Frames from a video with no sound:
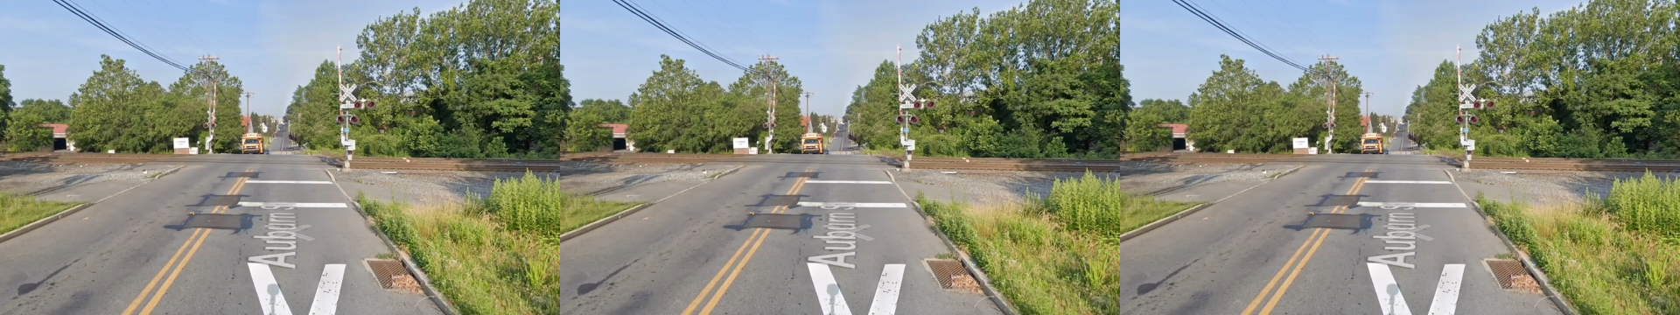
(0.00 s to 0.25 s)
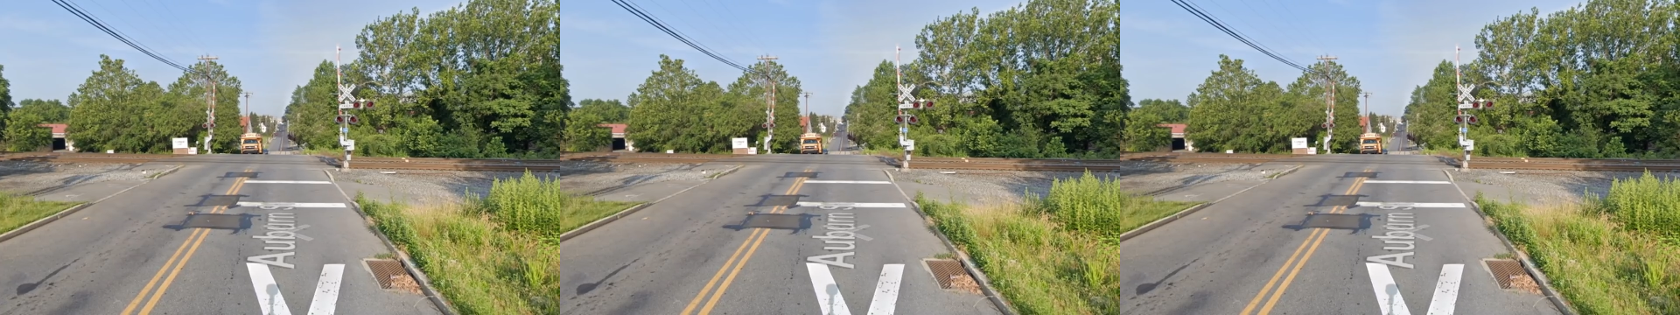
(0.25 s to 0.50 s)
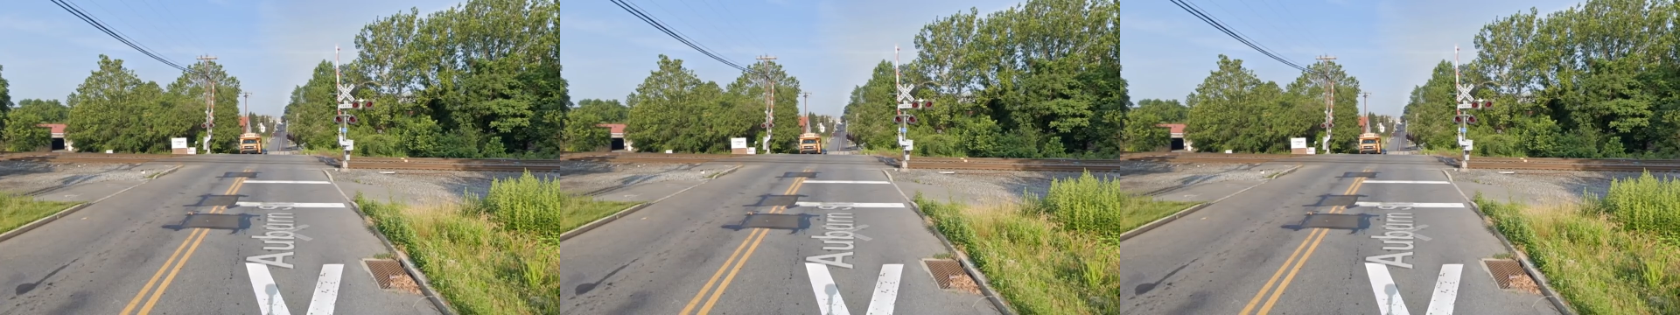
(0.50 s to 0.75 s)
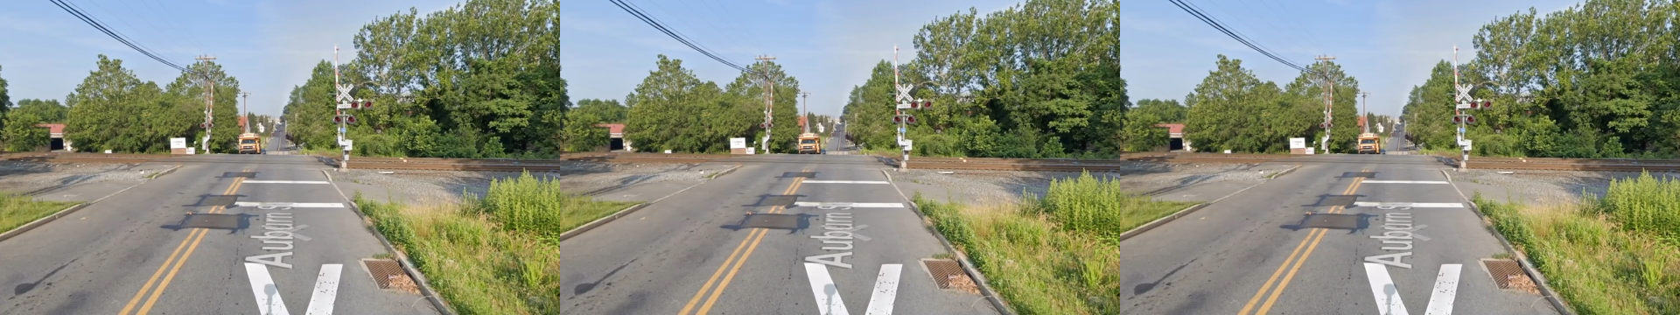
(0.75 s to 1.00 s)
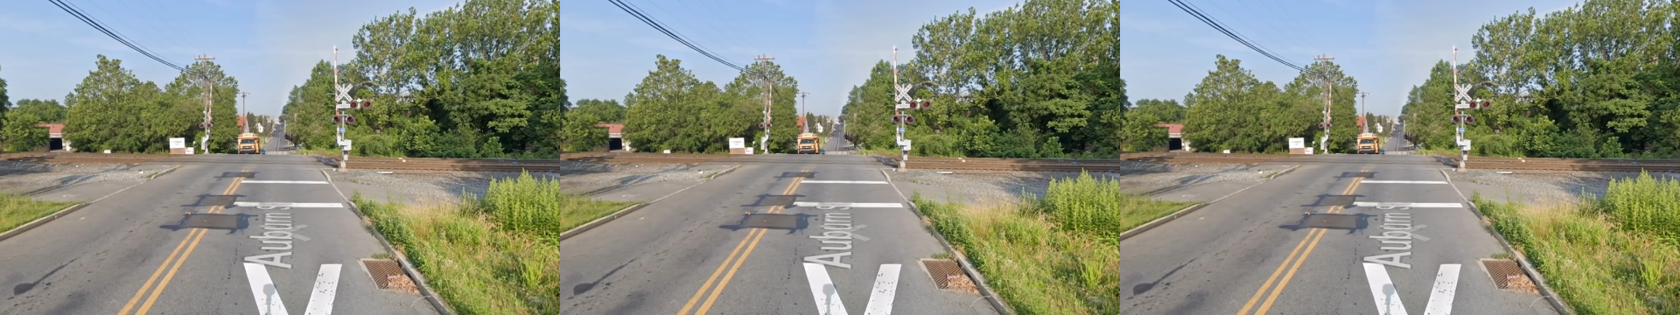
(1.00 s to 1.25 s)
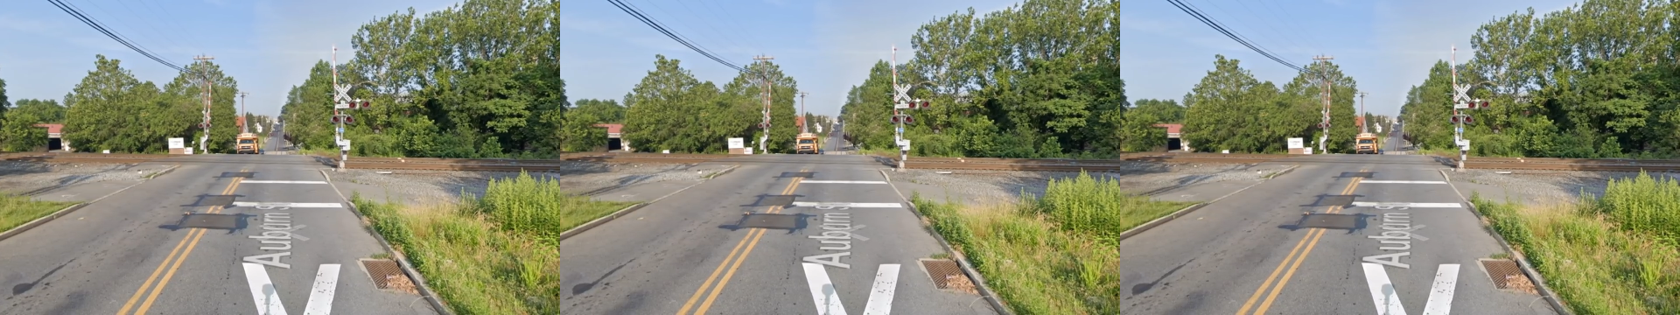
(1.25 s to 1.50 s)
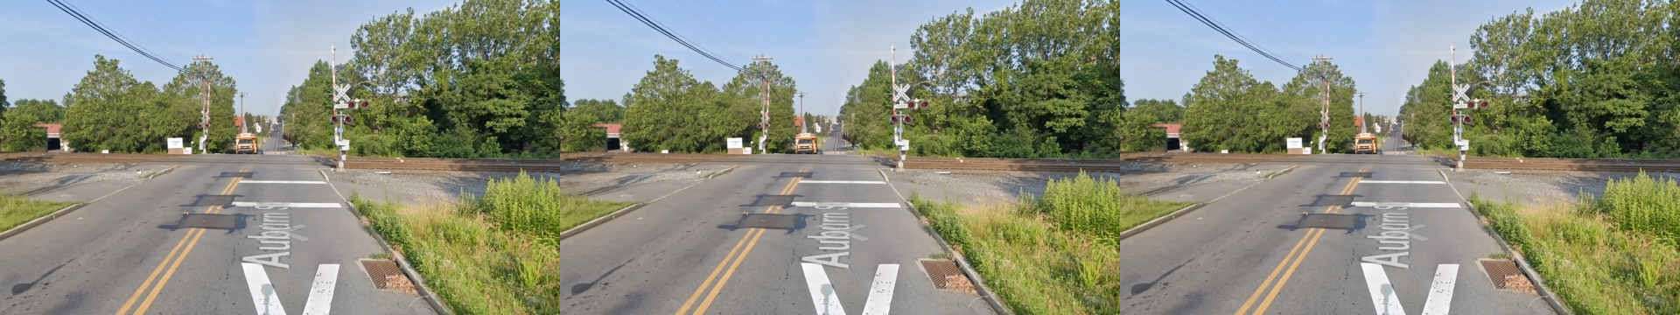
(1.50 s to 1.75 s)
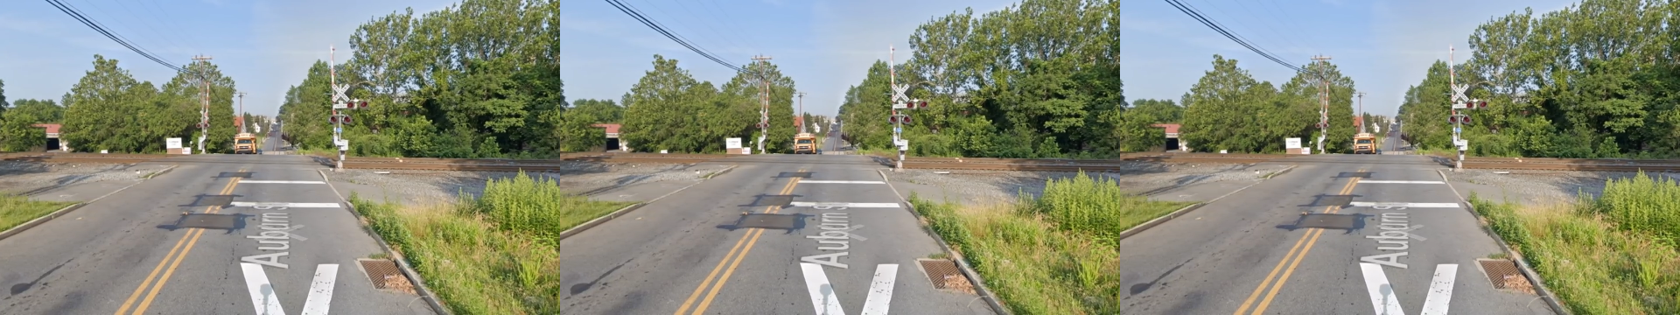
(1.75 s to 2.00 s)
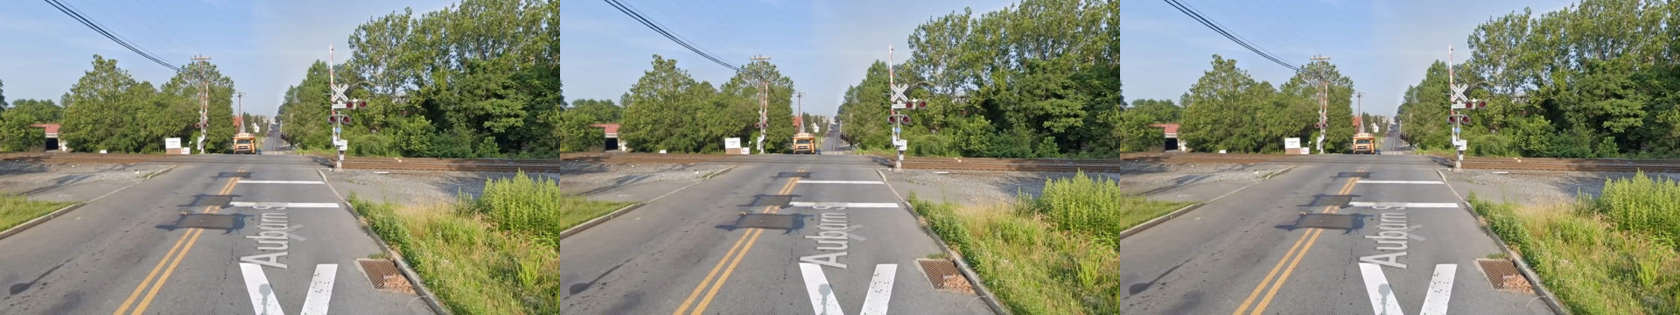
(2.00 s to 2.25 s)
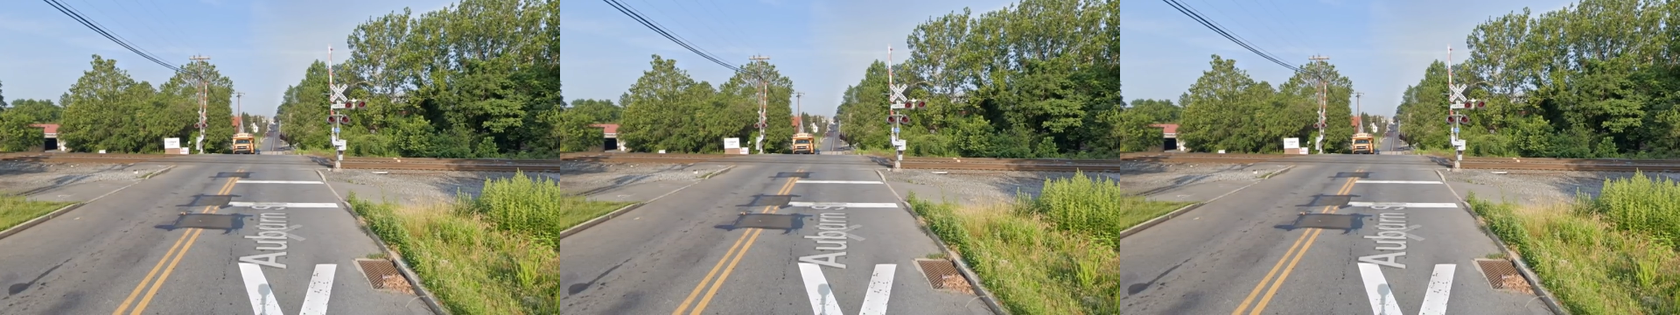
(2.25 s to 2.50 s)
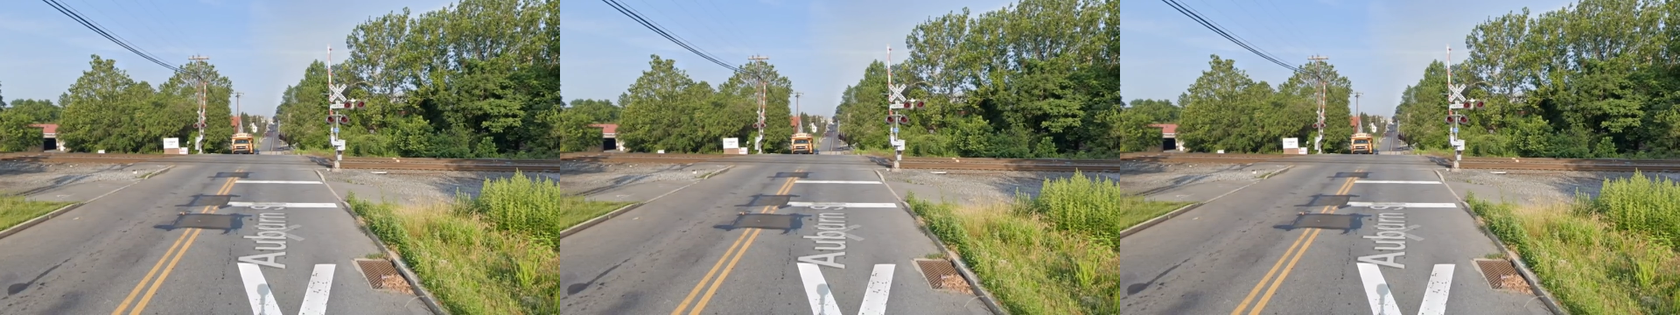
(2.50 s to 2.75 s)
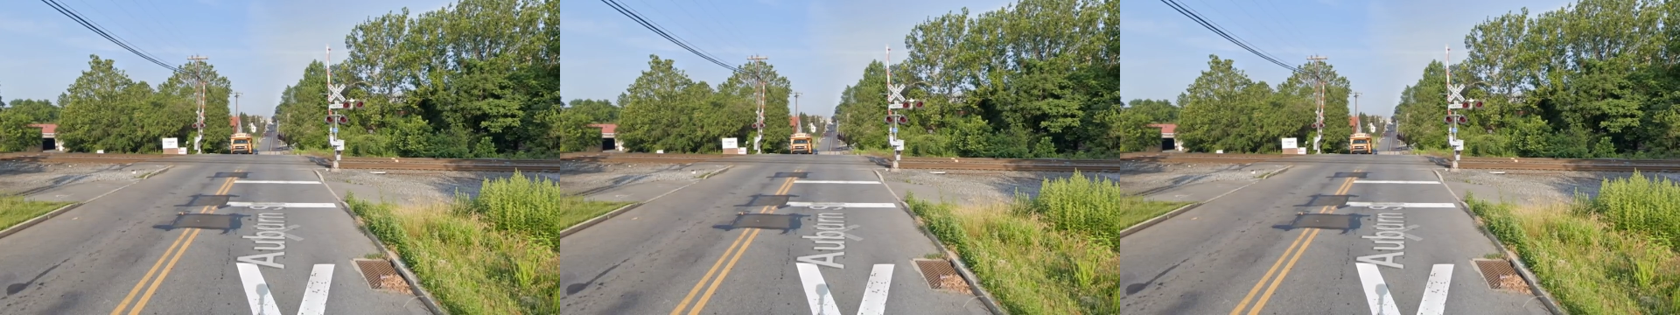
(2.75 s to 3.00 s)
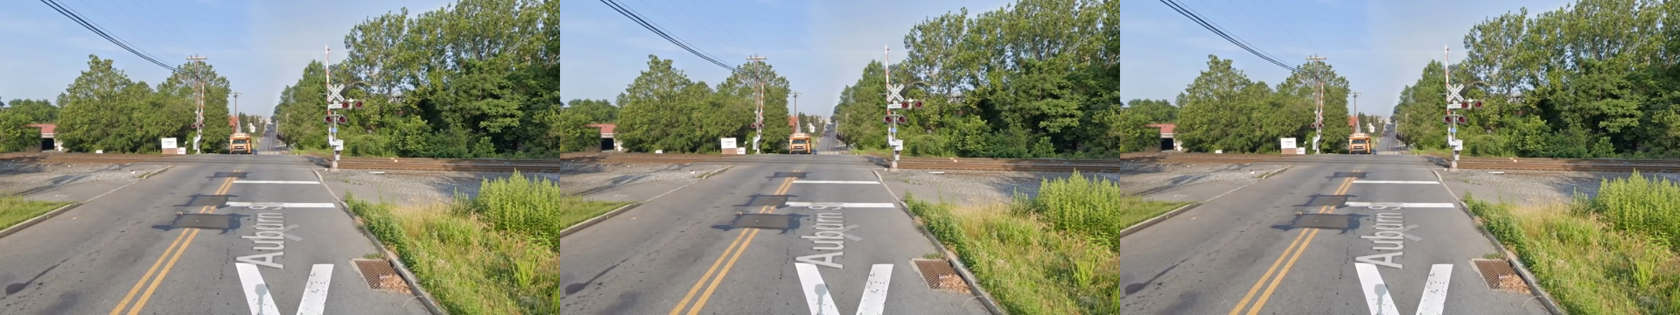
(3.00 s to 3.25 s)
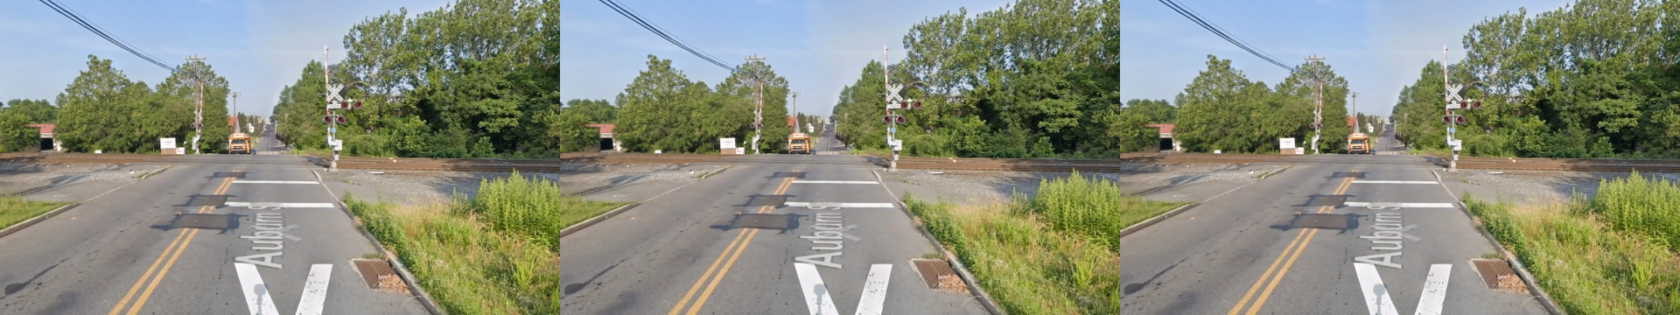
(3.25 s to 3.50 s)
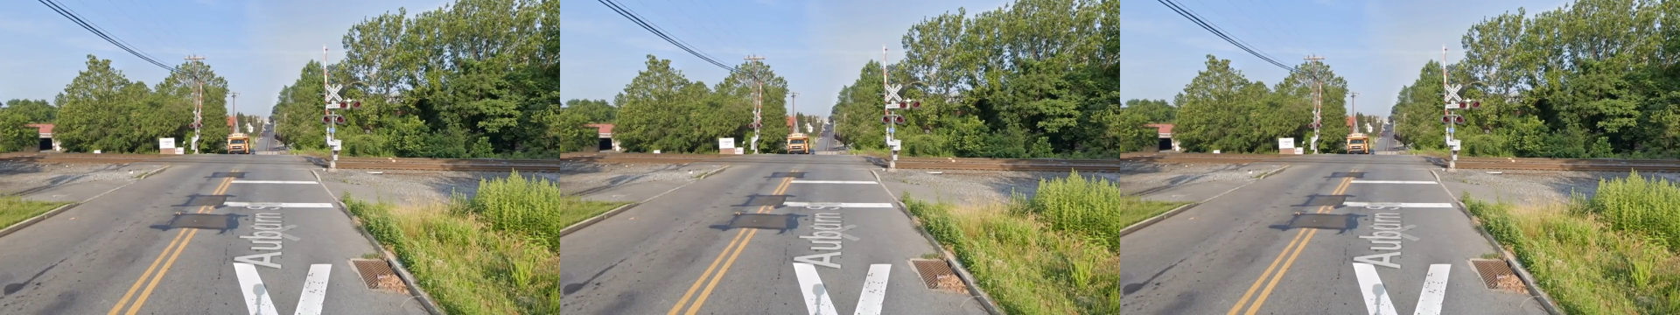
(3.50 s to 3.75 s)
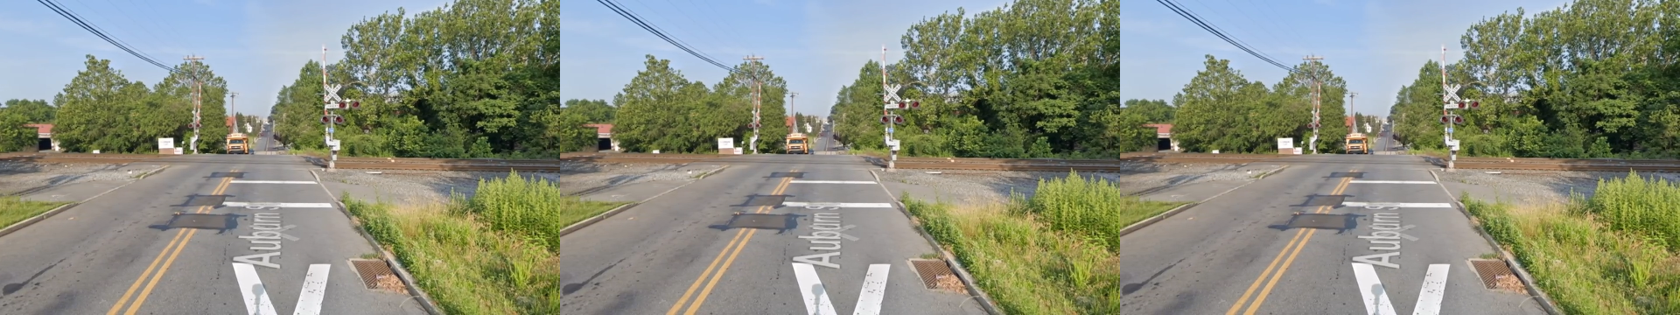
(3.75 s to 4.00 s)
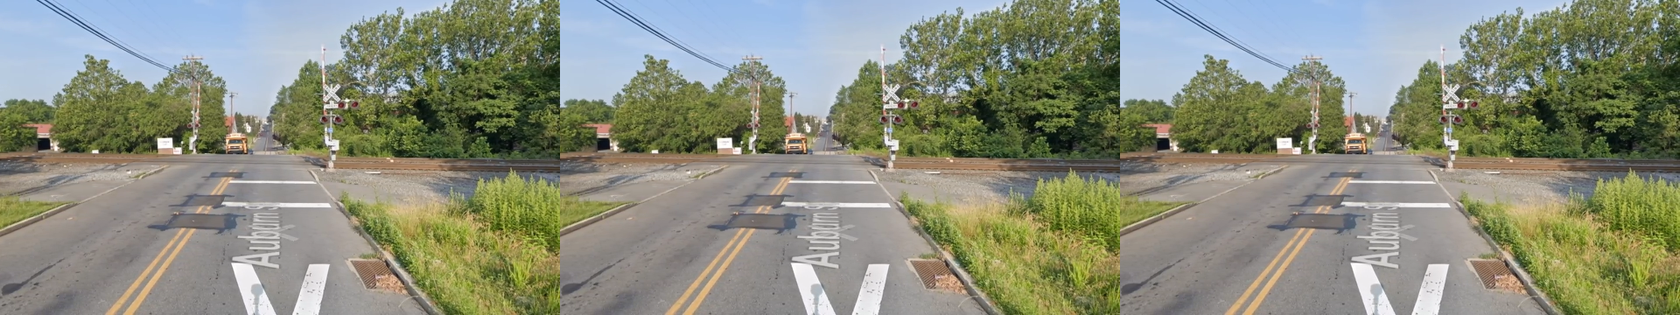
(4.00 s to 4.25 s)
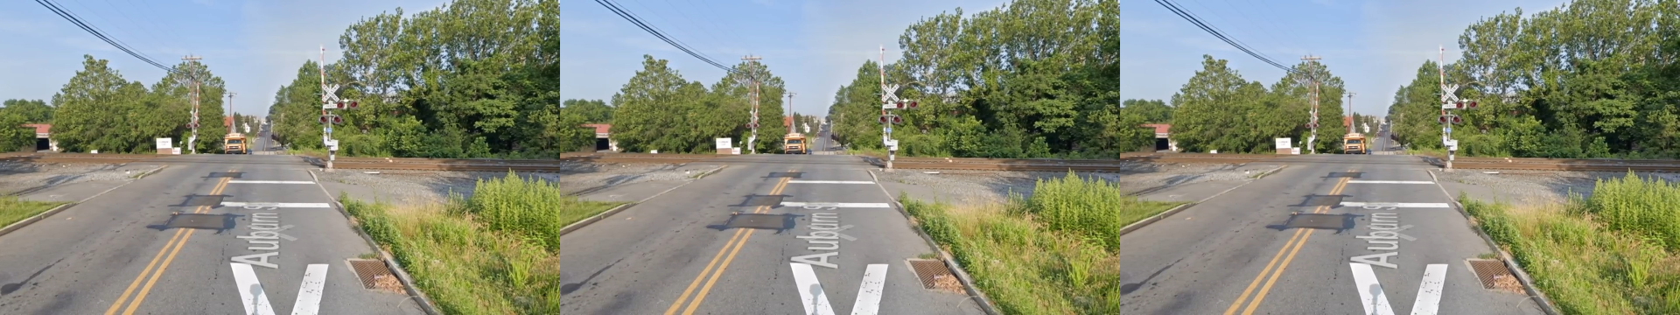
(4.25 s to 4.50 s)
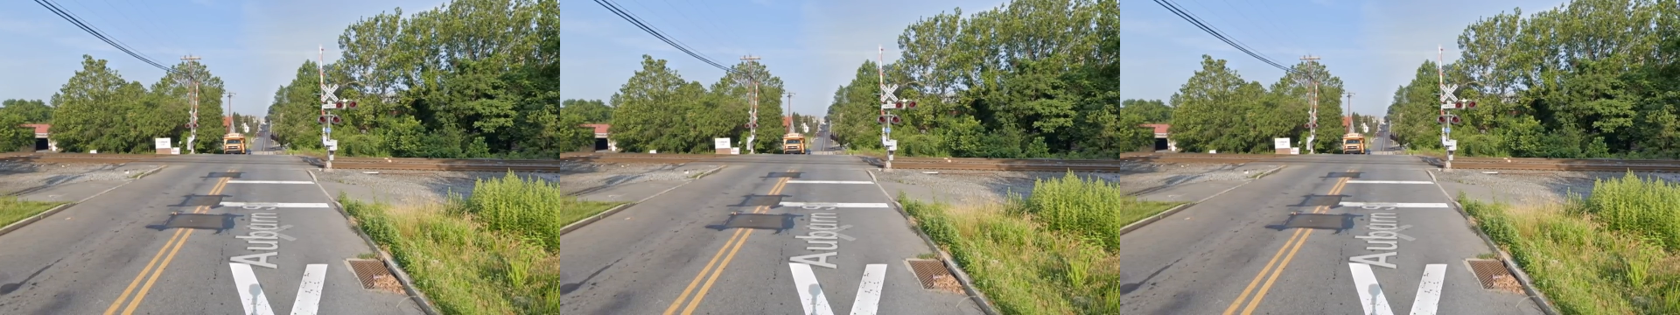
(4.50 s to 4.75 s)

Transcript: (no speaker visible)